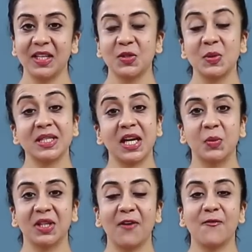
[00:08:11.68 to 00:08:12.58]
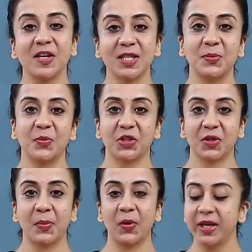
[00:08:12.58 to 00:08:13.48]
So we start with our first
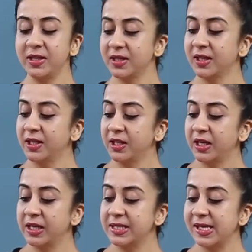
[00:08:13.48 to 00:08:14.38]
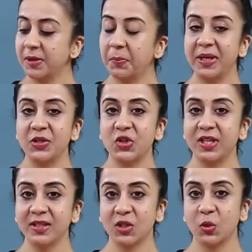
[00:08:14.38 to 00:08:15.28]
pressure point. It's like
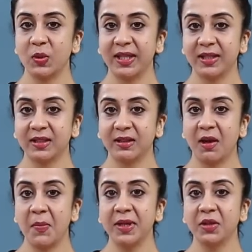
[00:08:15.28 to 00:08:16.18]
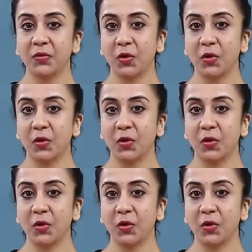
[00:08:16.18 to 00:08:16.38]
pinching, so you take the thumb and the